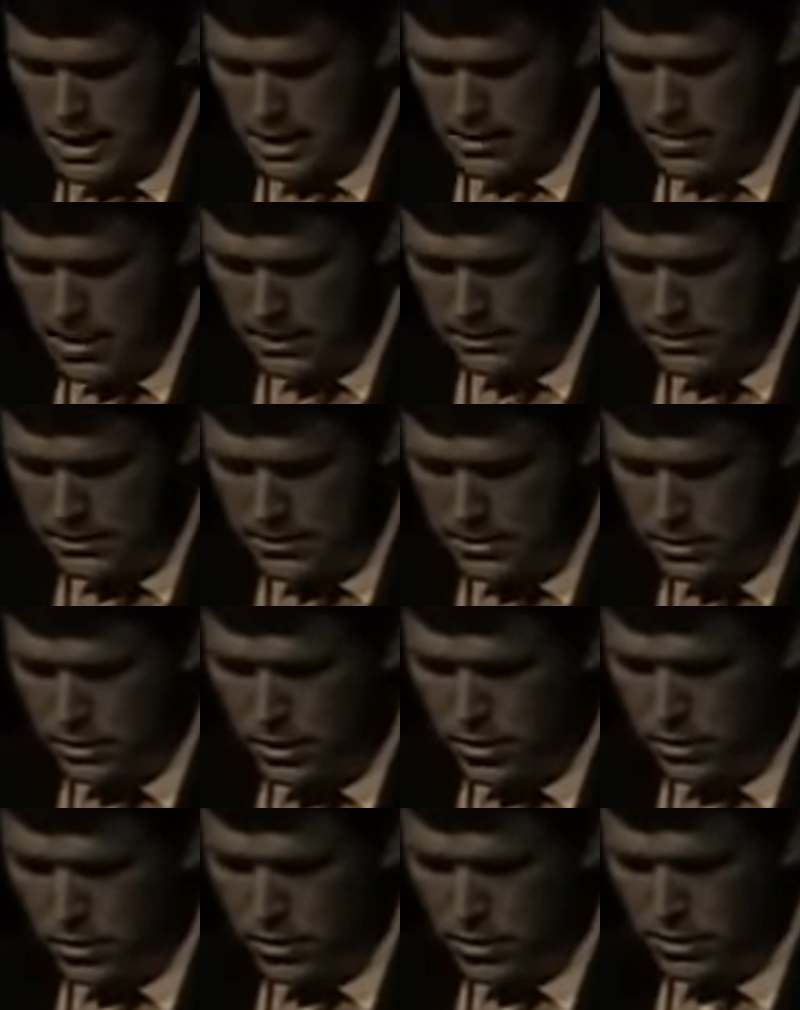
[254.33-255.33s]
about the
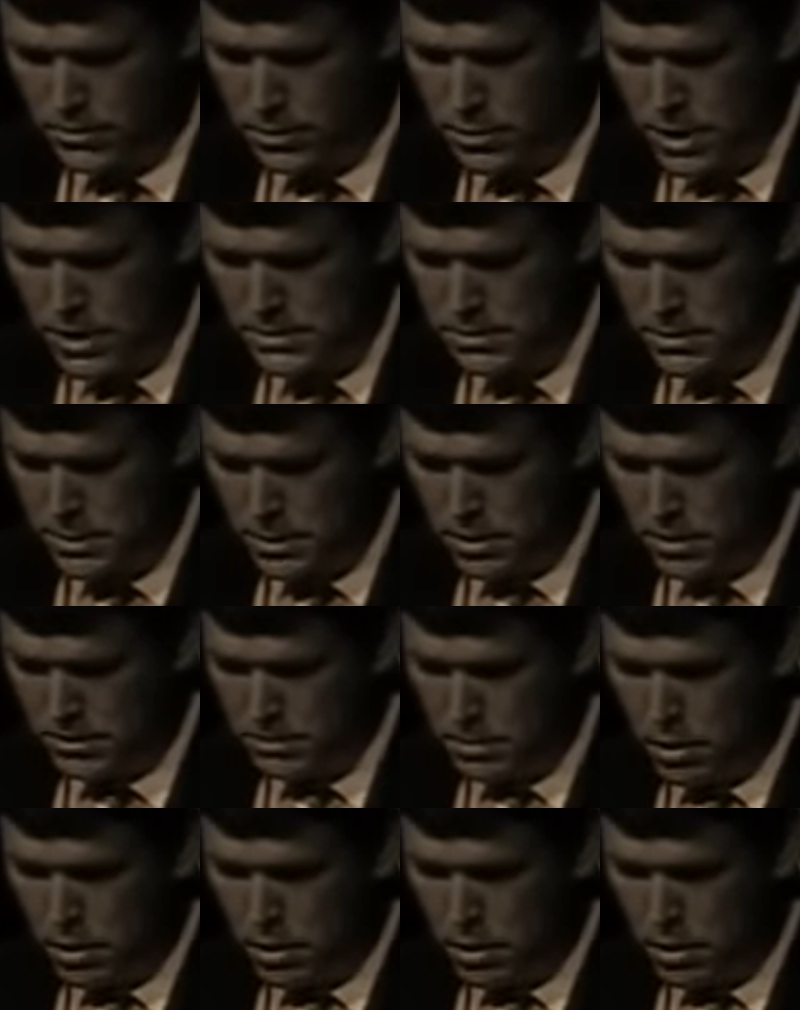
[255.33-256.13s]
Security and Prosperity